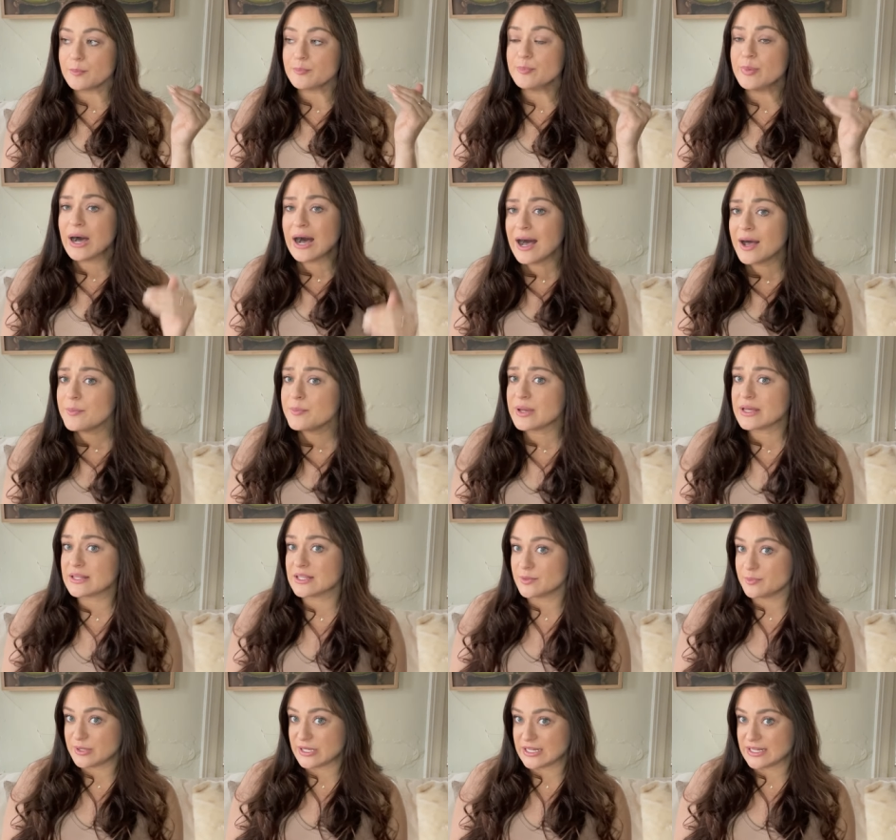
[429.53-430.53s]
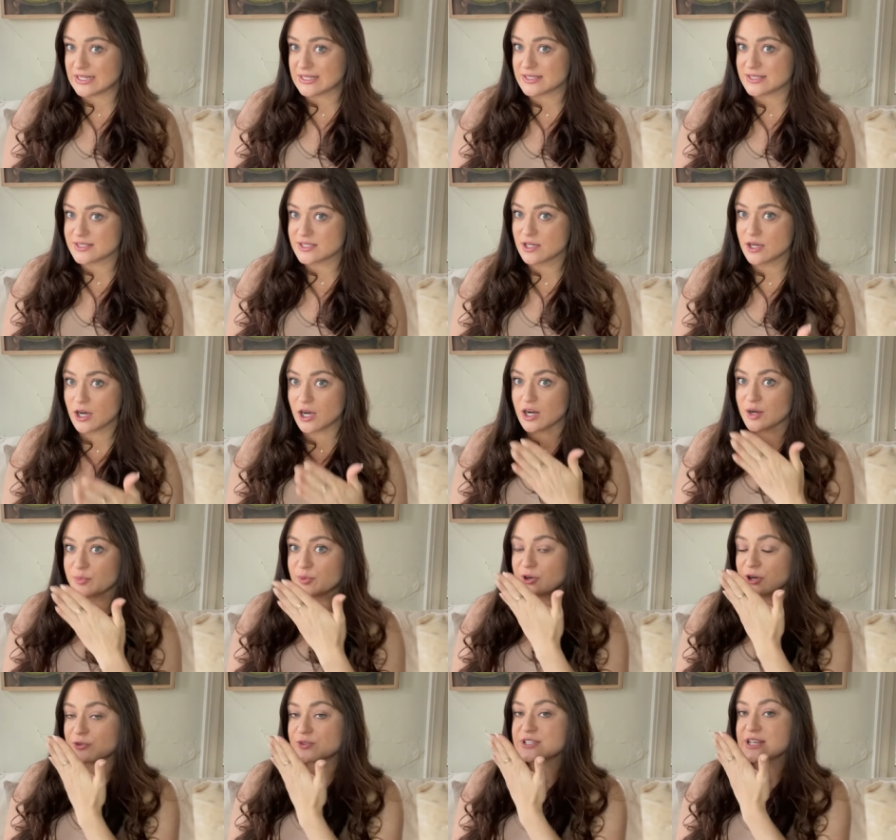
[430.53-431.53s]
Potbelly pigs are
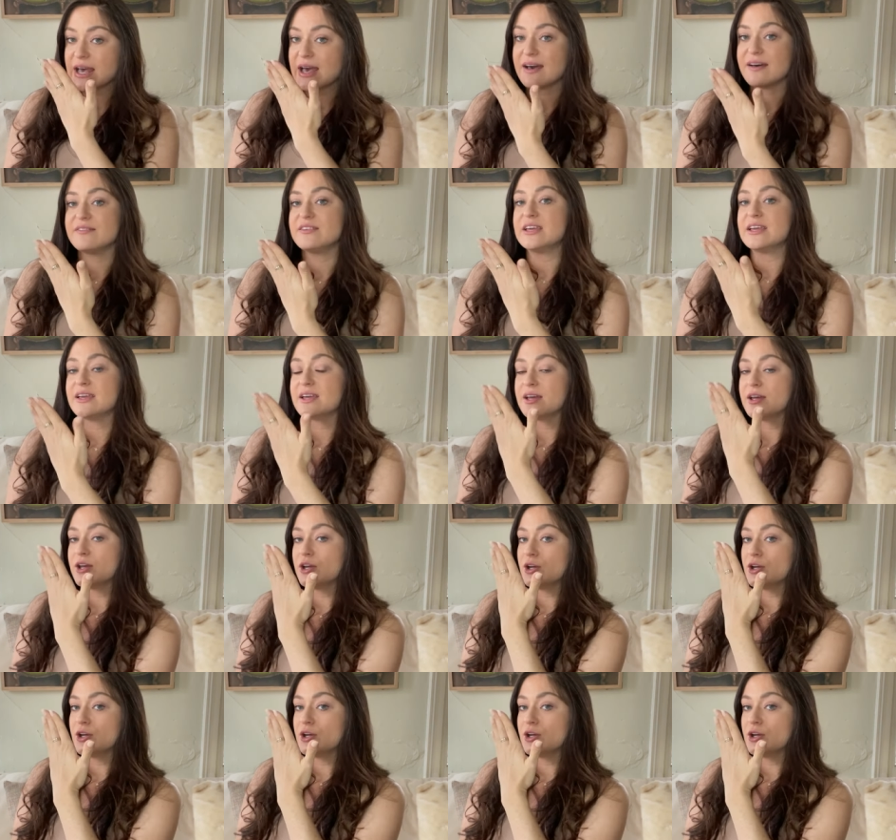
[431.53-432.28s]
prone to having